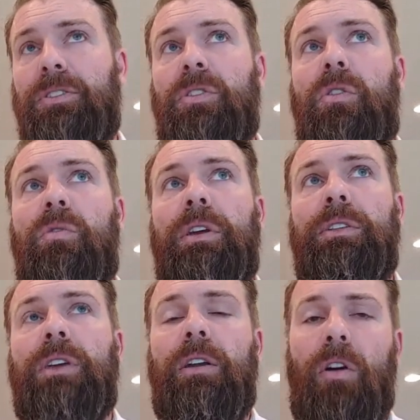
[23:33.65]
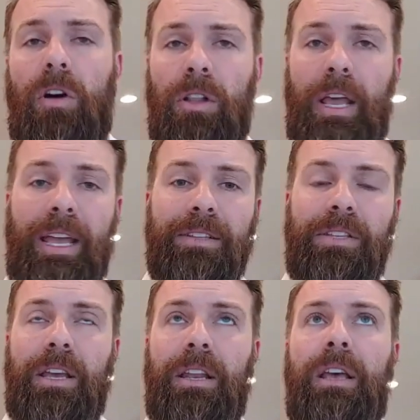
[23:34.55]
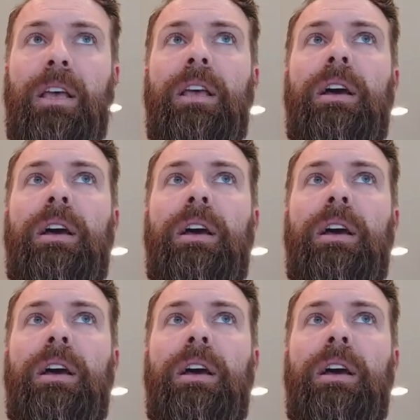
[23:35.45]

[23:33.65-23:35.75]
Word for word: So it's kind of all hands in.